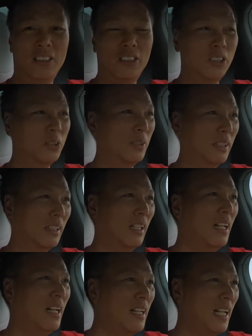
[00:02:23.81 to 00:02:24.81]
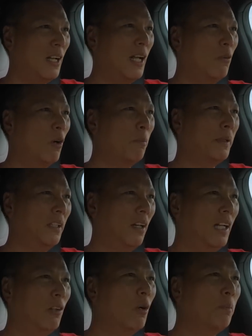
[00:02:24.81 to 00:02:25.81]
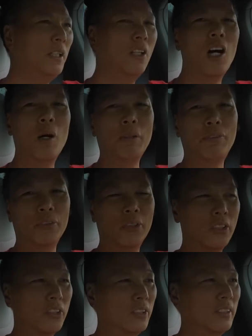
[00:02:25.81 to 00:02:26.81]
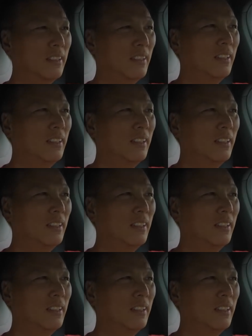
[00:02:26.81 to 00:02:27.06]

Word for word: So uh, it, it, won't be it won't be long before